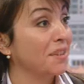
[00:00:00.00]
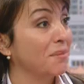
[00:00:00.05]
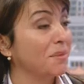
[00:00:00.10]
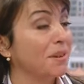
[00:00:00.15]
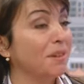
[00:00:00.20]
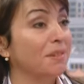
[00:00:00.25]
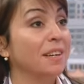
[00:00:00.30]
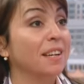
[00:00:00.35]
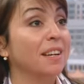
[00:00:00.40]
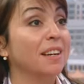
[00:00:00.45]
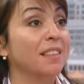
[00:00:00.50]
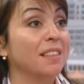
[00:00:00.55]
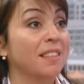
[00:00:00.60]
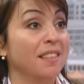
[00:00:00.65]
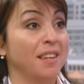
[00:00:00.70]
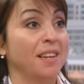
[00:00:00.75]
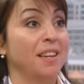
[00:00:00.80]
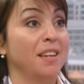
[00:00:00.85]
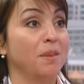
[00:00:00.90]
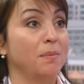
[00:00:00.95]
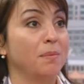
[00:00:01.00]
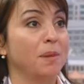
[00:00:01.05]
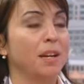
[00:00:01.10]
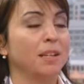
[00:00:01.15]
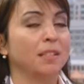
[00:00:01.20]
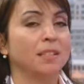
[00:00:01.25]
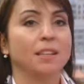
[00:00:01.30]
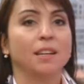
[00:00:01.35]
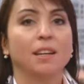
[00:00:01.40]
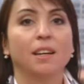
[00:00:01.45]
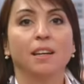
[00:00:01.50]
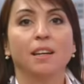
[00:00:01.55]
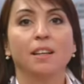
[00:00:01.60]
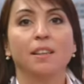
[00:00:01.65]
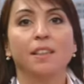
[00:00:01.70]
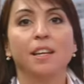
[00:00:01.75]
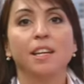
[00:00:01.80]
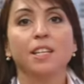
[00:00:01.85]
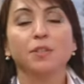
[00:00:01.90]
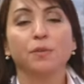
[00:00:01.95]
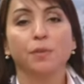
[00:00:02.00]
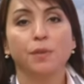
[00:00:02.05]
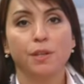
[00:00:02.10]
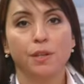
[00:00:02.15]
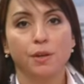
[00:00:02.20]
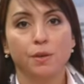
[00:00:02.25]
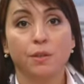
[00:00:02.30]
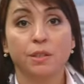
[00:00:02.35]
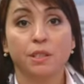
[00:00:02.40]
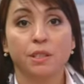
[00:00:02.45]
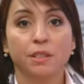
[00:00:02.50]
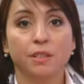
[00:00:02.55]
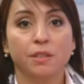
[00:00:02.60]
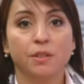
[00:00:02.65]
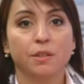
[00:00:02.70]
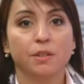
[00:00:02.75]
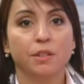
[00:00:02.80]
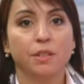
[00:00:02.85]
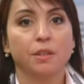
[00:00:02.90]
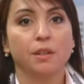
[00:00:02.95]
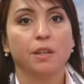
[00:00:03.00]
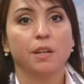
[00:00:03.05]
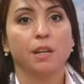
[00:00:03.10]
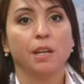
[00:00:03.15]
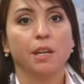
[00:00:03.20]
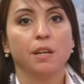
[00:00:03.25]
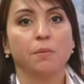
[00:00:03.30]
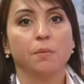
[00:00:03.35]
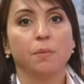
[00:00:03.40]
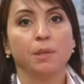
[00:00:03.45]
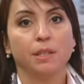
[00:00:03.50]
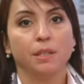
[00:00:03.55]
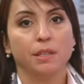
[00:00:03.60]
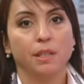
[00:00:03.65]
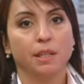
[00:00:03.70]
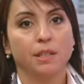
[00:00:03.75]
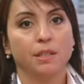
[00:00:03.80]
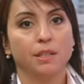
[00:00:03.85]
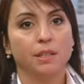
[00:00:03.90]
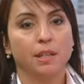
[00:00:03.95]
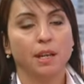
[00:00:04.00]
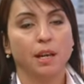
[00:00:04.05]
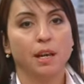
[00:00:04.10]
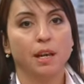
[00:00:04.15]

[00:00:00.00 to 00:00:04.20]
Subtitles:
you, Maria, and thank you, Matt. And thanks for the audience to tuning in with this